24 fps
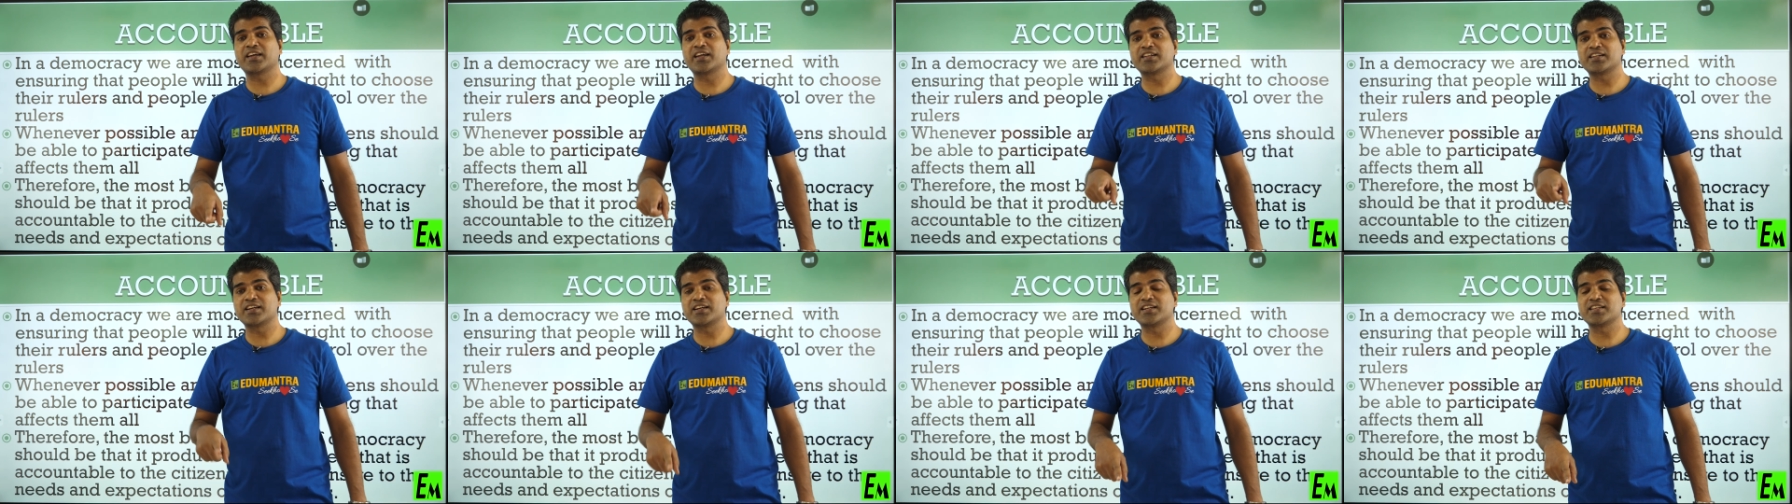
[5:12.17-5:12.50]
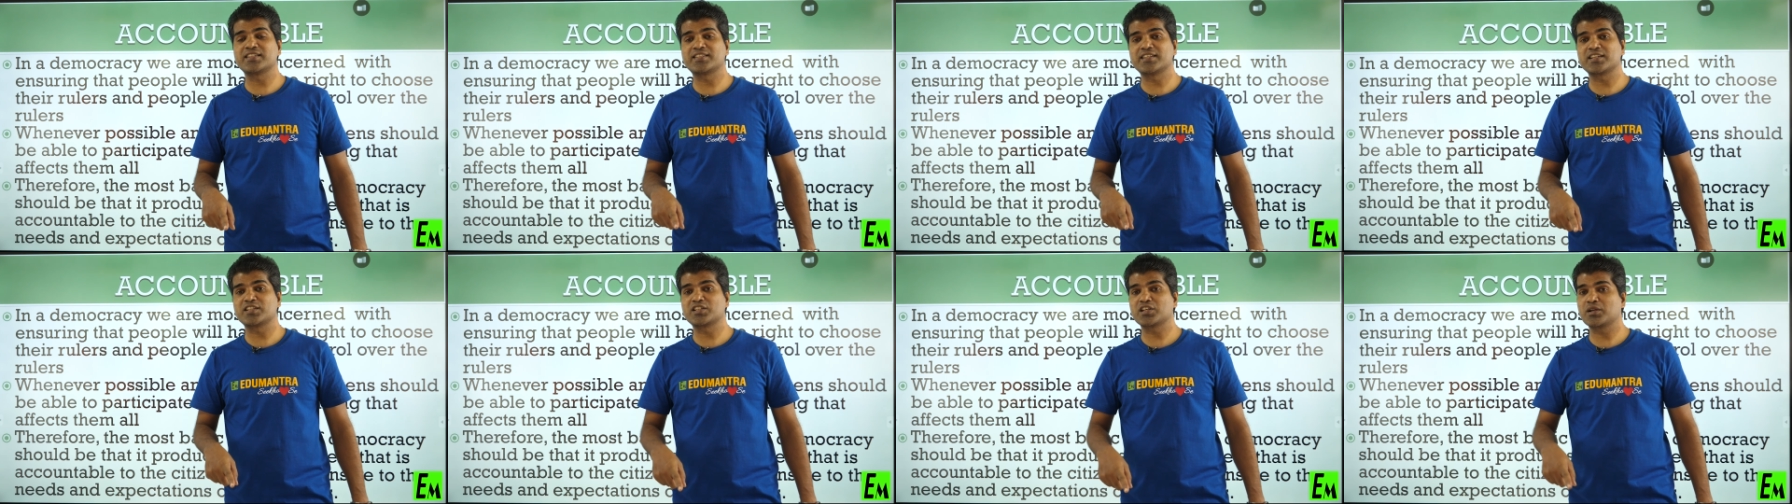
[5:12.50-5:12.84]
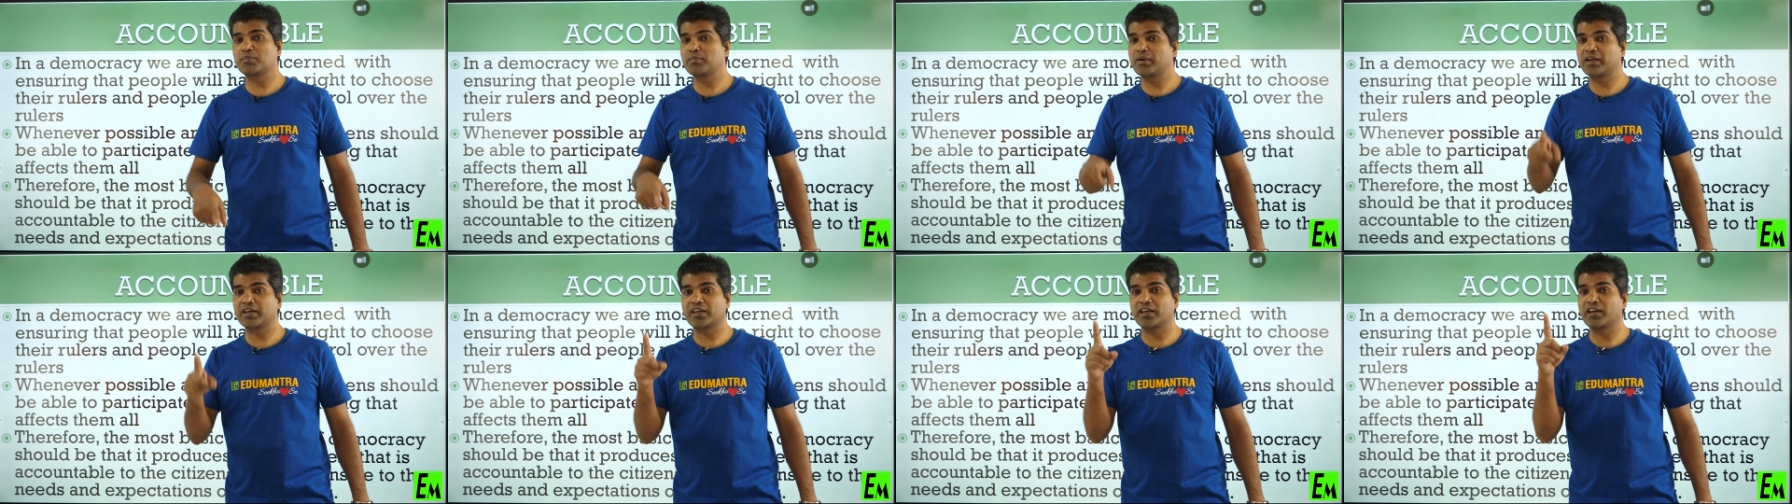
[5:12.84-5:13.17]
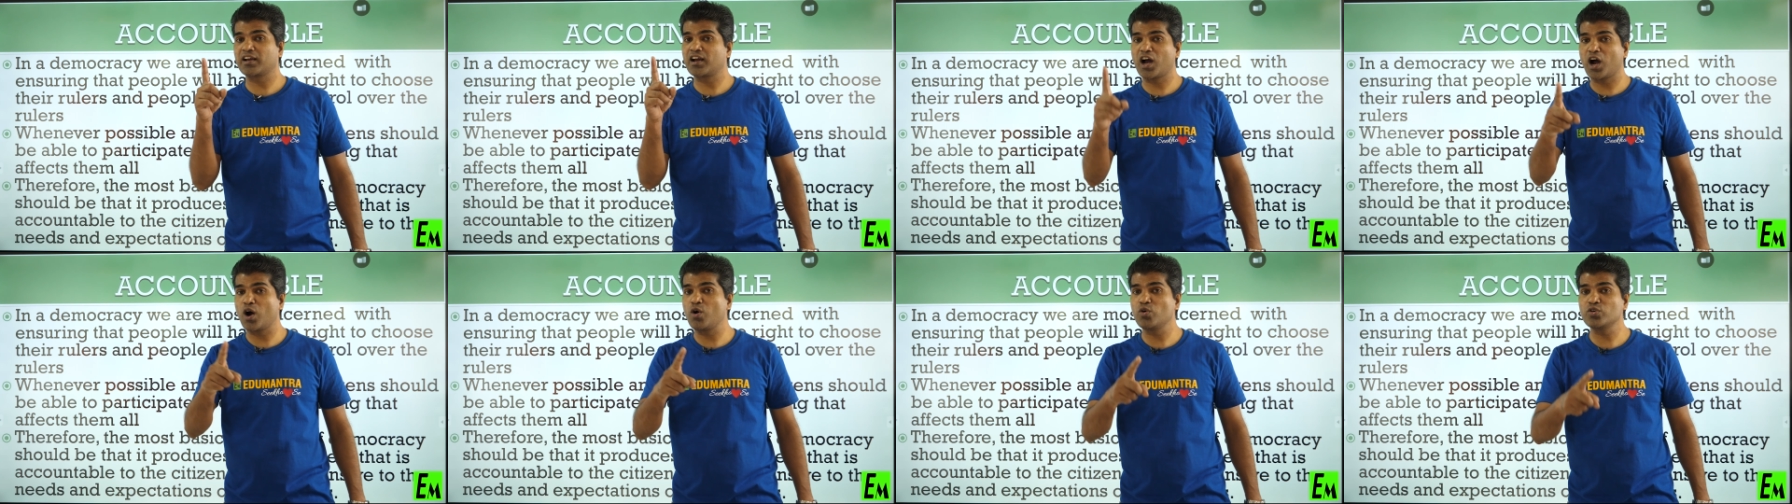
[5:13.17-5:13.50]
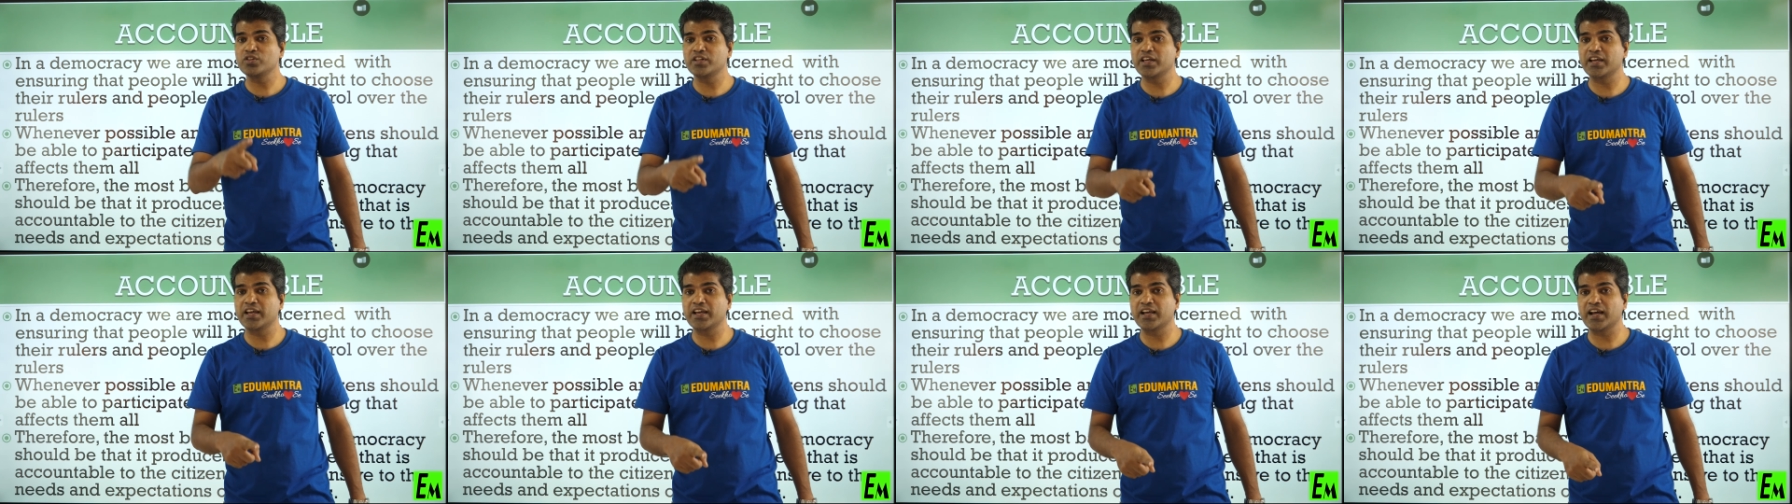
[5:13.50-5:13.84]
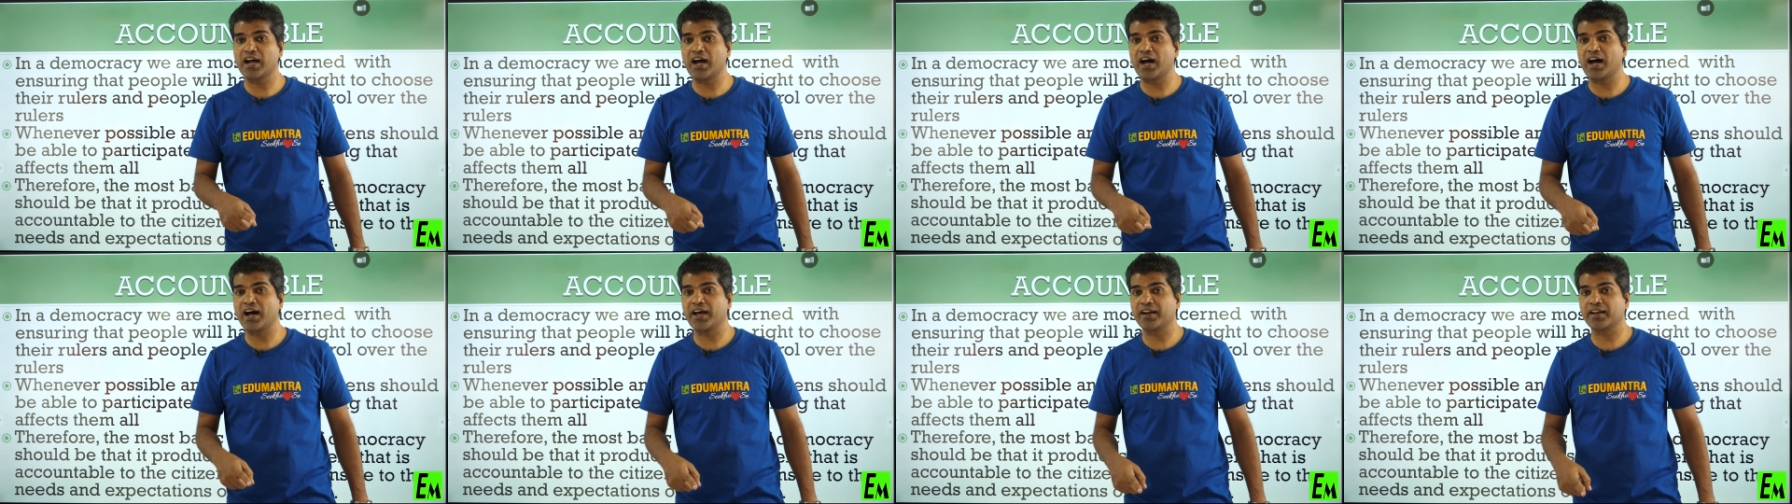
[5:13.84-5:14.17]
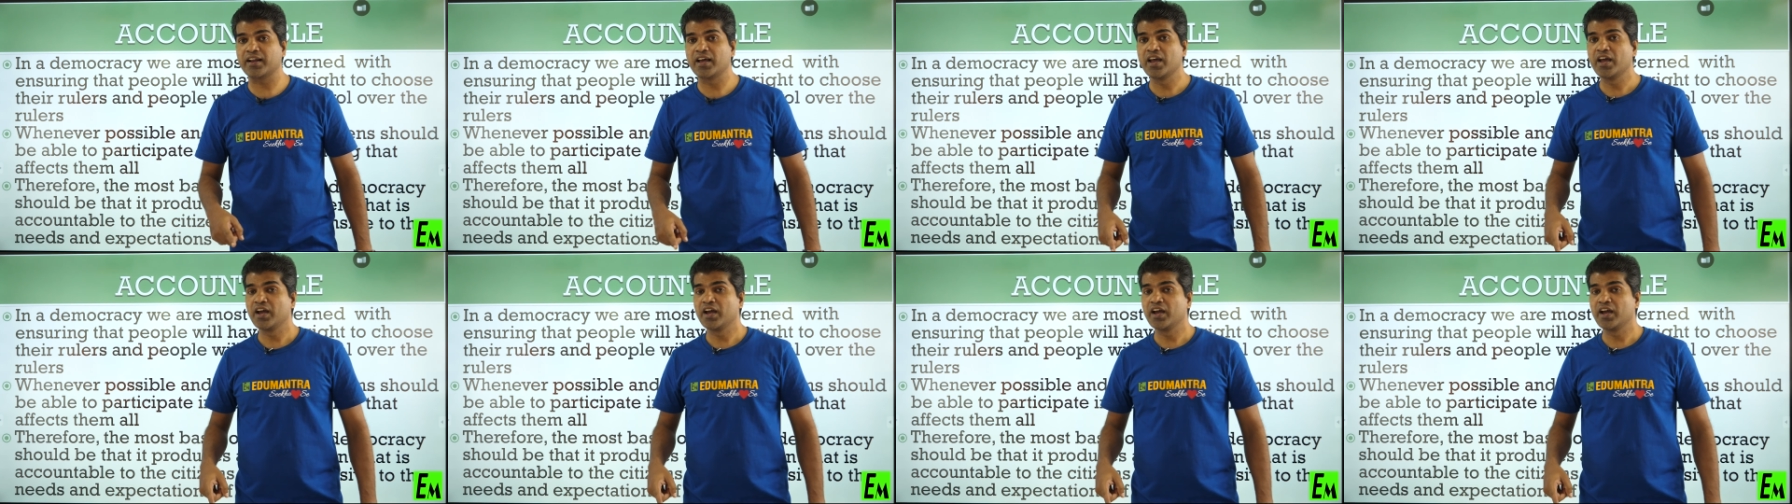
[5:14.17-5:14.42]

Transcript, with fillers: in the decision making. How they are,